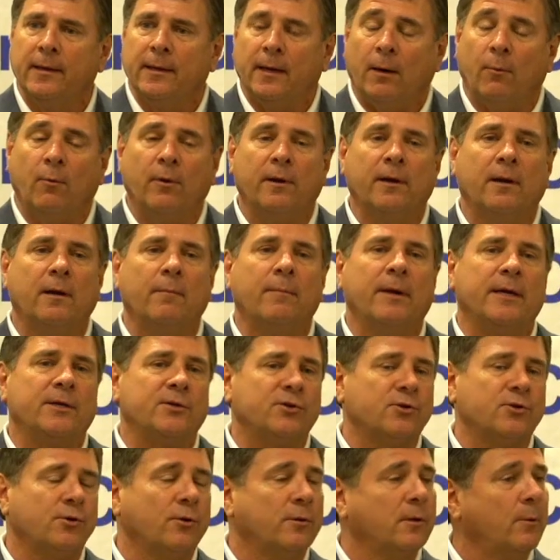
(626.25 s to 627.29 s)
I wanted to make
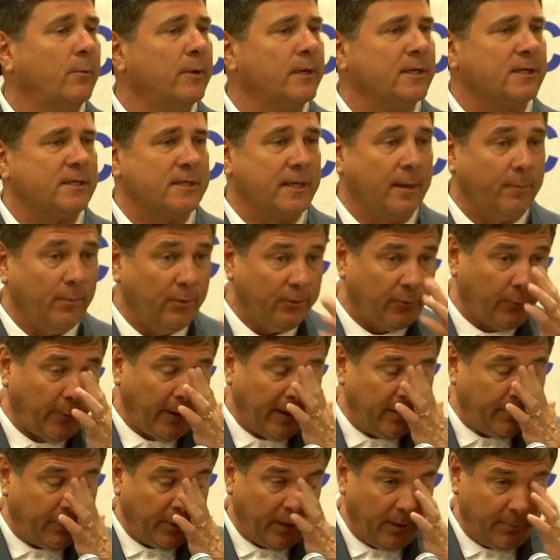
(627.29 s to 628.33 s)
sure that we assembled
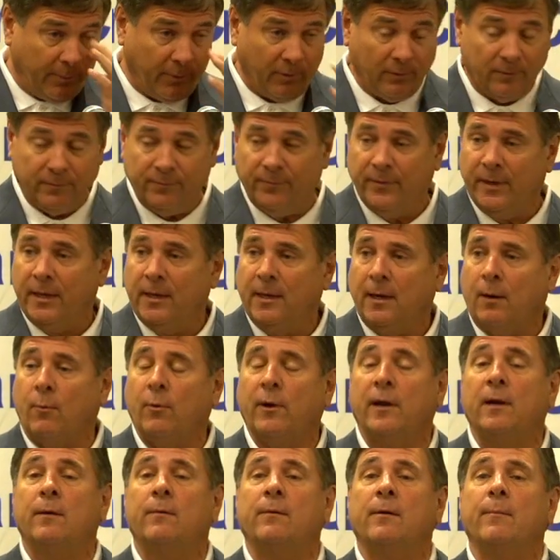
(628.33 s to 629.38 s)
great people. I
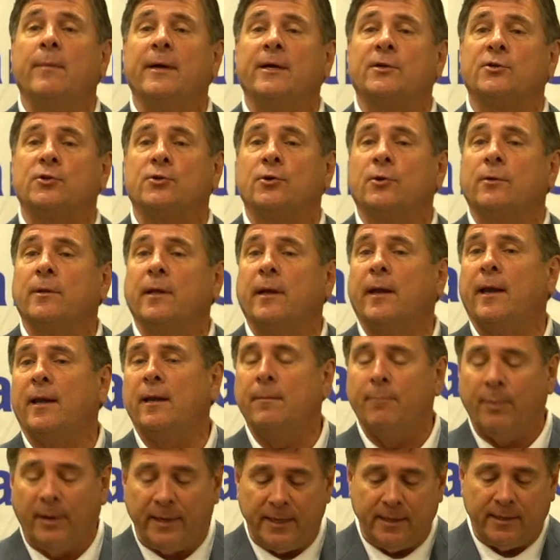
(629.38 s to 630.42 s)
wanted to make sure that
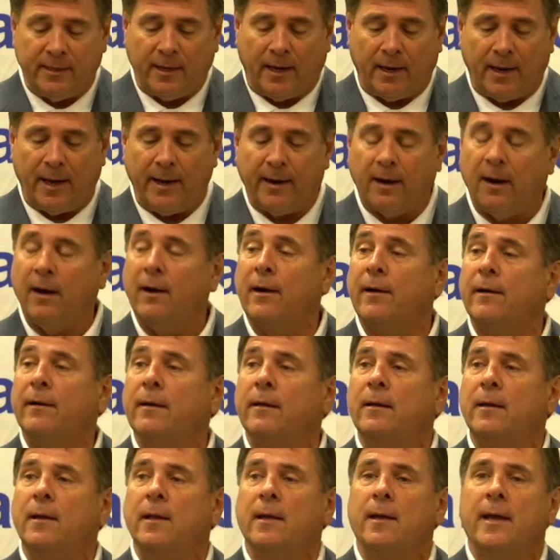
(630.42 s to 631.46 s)
anybody that I hired
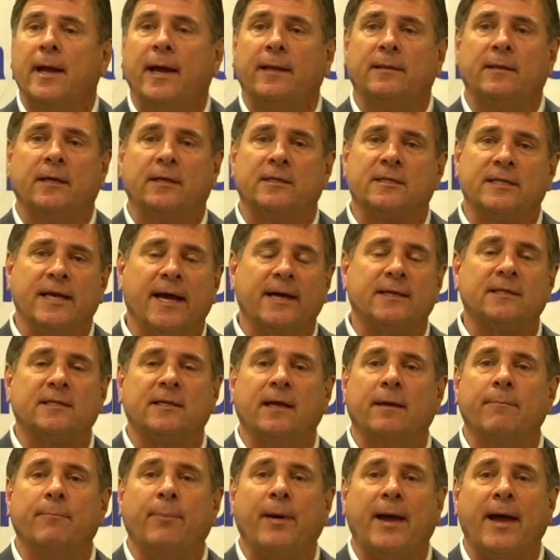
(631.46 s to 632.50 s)
had the exact
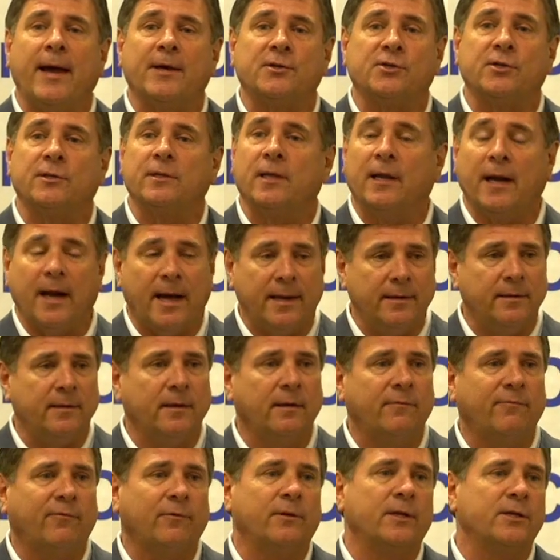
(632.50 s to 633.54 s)
same passion that I
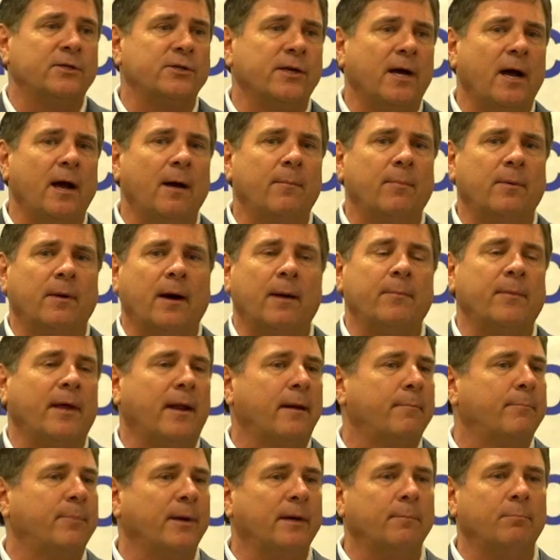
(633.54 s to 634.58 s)
did for the job. I'm
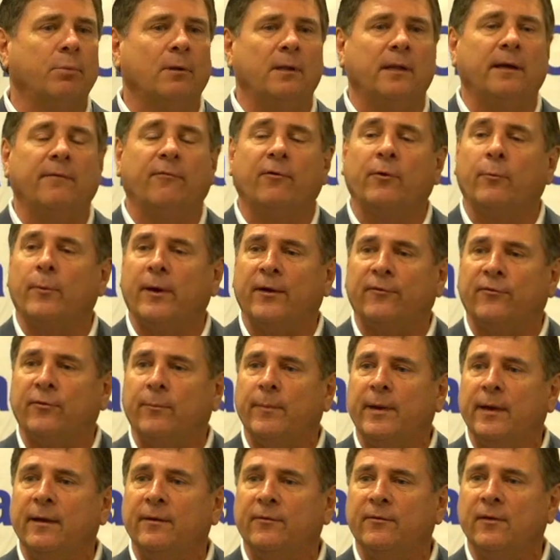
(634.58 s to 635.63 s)
not a big believer in
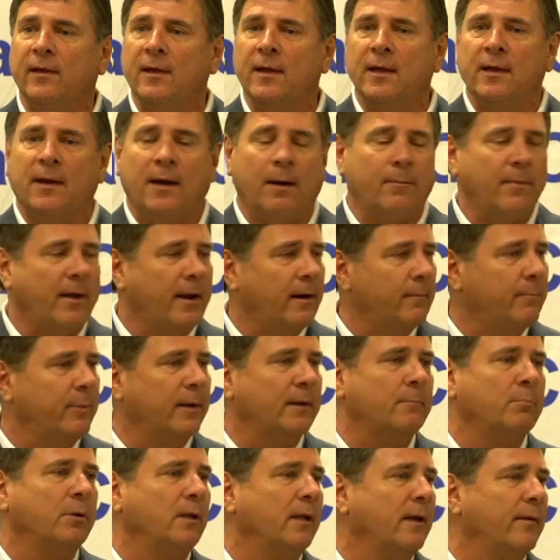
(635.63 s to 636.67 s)
resumes. I'm not a
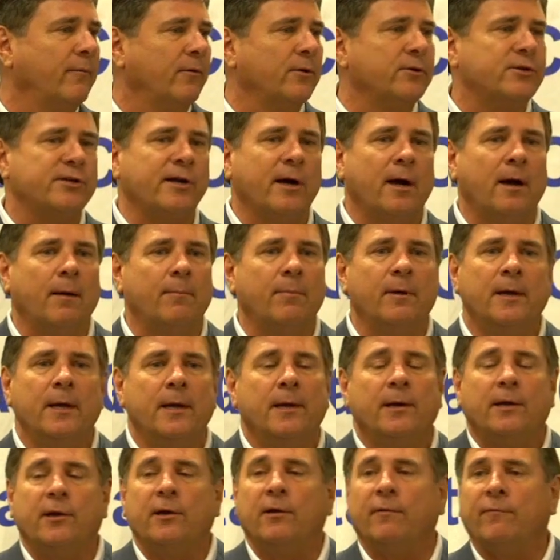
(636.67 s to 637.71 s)
big believer in job
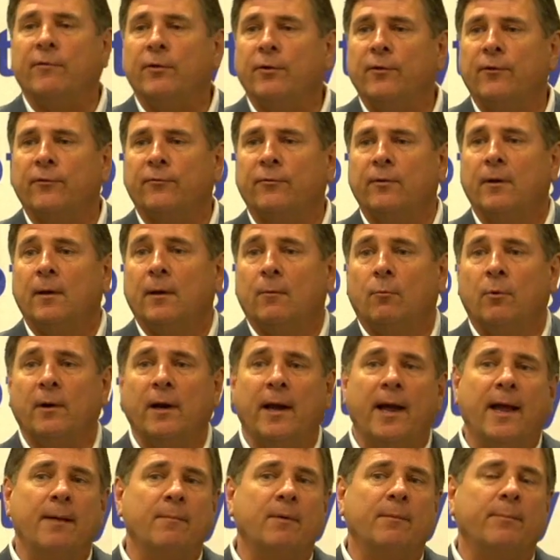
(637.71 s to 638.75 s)
interviews. What
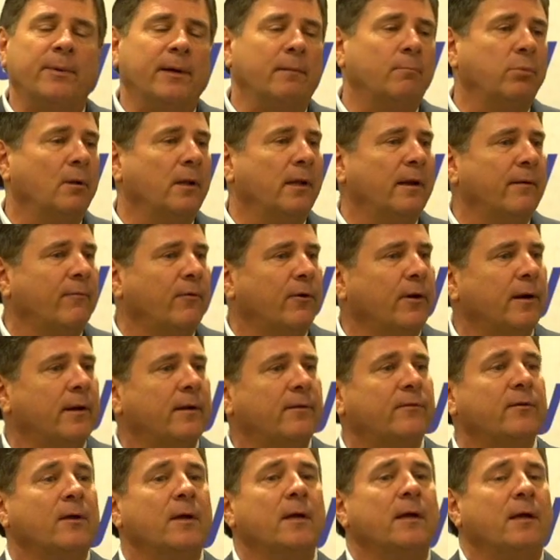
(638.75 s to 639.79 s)
I am a big believer in
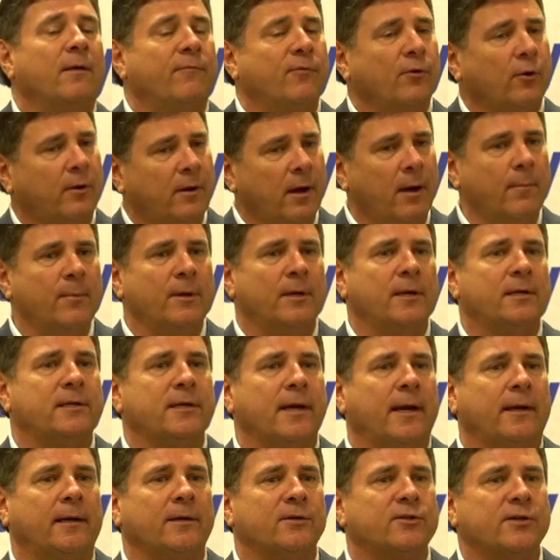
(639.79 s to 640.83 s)
is if you're coming to
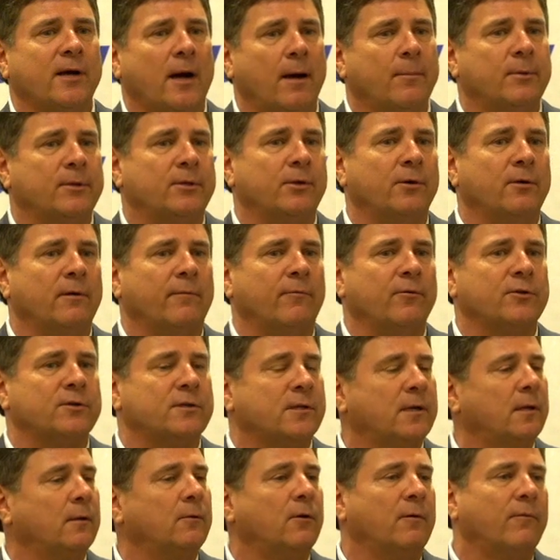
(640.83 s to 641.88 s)
take a job at the
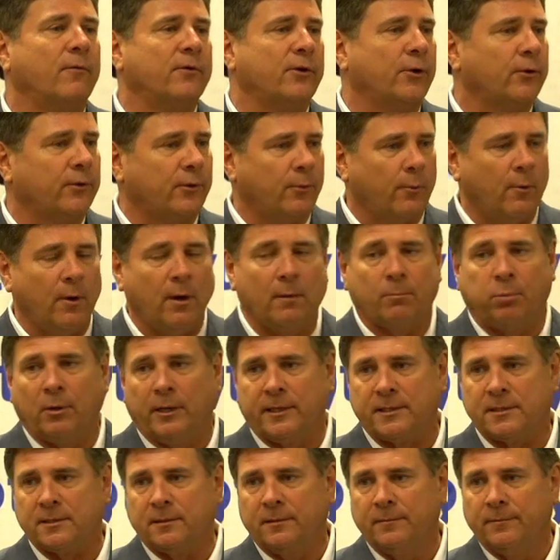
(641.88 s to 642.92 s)
University of Louisville, you're at the wrong
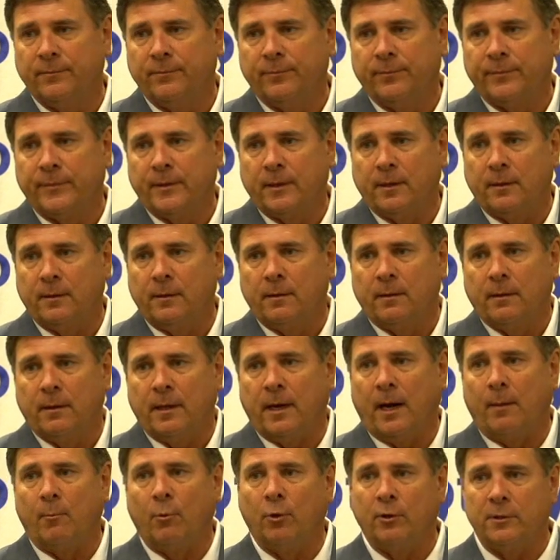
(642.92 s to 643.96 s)
place.
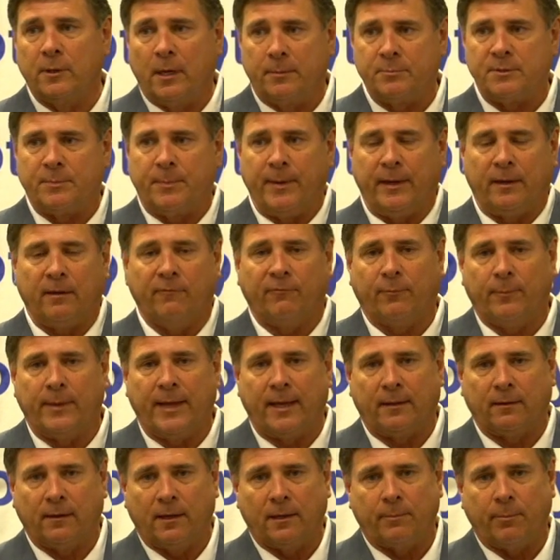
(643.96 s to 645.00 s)
And I'm speaking from the
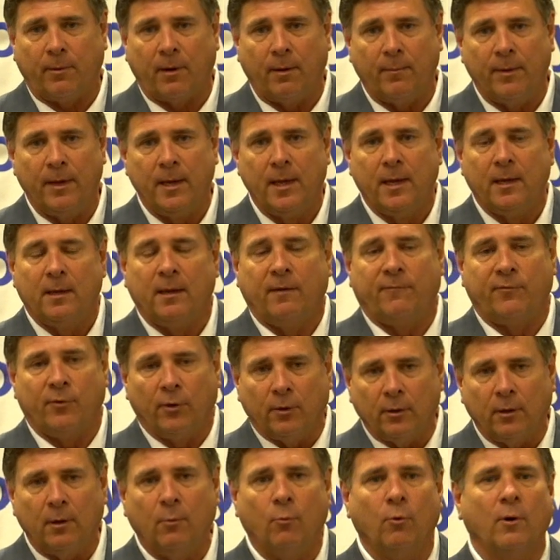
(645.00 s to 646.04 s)
athletic department. If
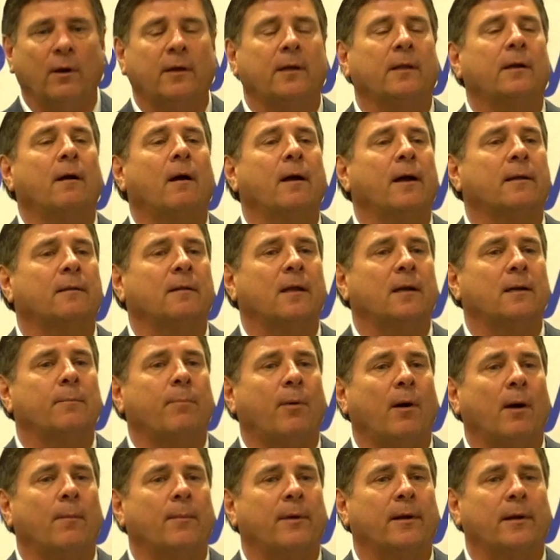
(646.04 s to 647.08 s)
you're going to work in our athletic
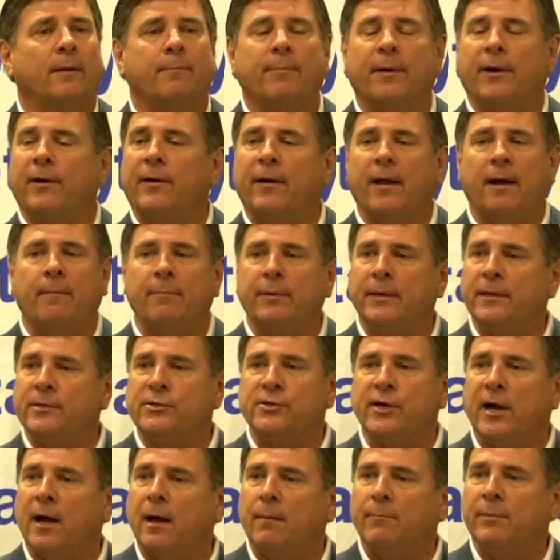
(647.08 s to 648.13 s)
department, it better not be a
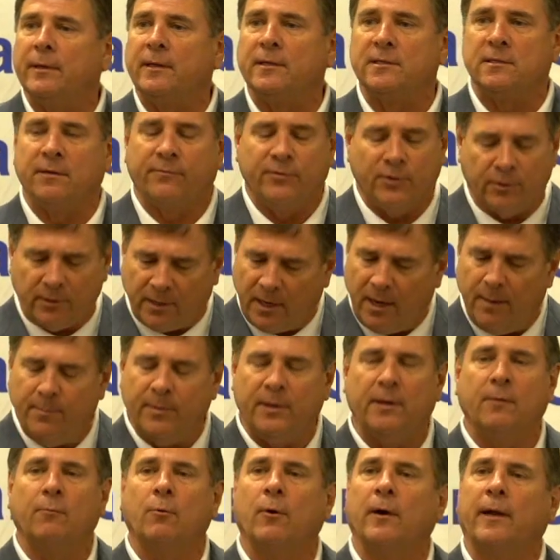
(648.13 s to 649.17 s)
job, because if you're
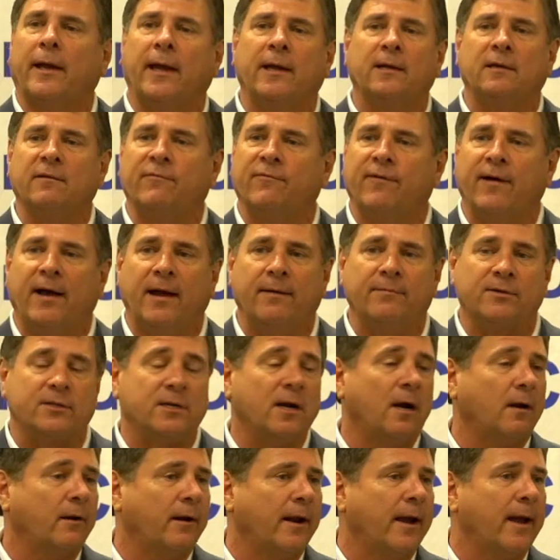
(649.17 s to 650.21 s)
coming to work 8 to 5, it's
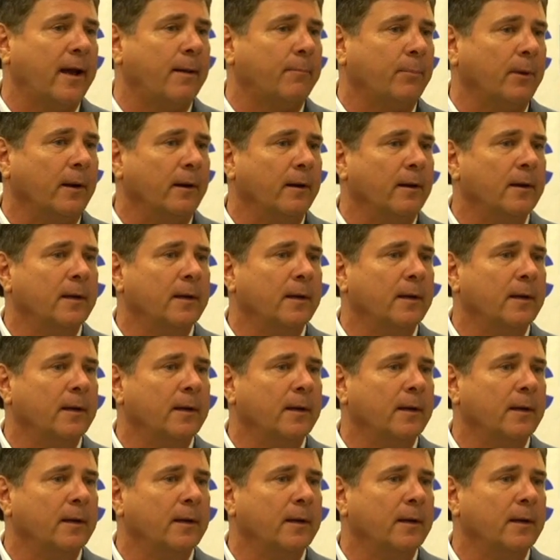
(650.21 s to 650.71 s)
not going to happen.